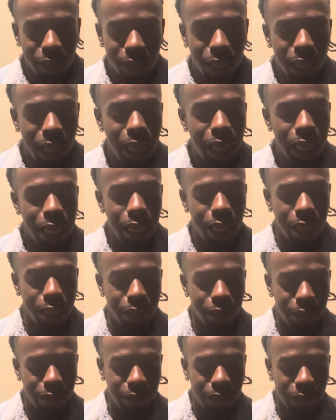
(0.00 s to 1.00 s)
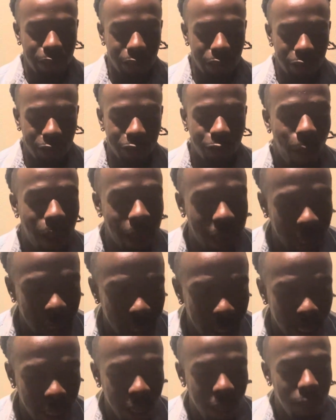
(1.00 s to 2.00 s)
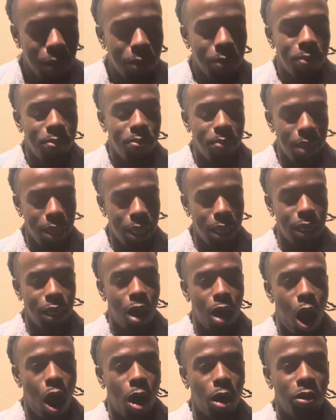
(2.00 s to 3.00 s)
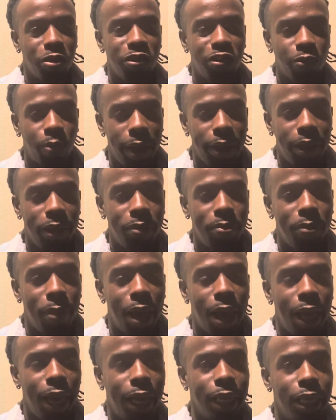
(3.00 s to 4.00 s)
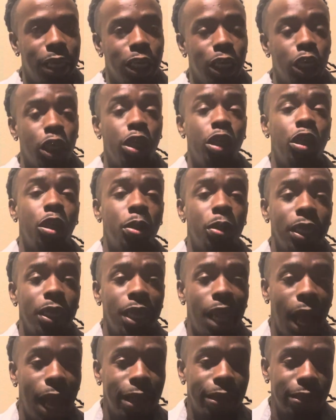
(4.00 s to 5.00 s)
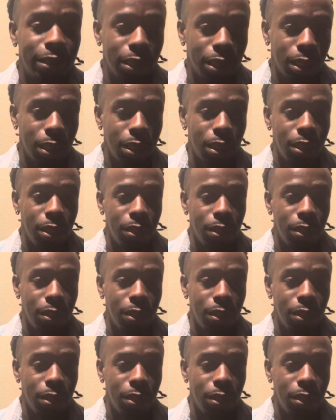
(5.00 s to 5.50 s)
He is swayed. Men are swayed by curiosity,